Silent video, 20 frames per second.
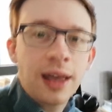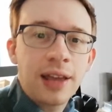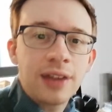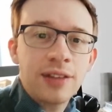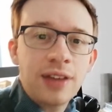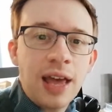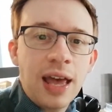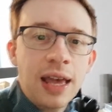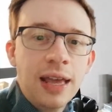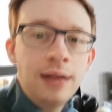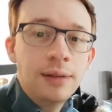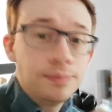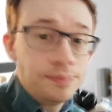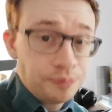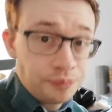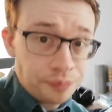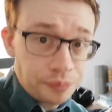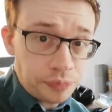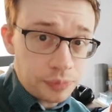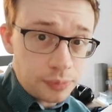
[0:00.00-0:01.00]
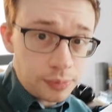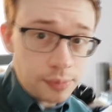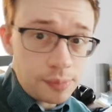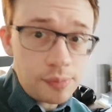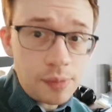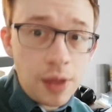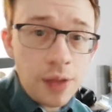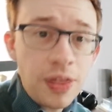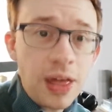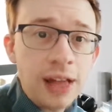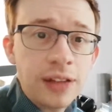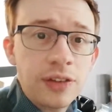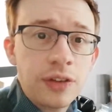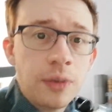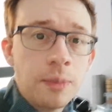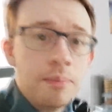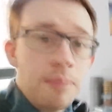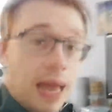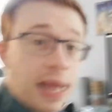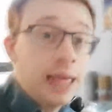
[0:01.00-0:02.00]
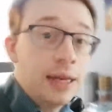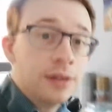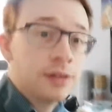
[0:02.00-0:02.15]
I say, that's the main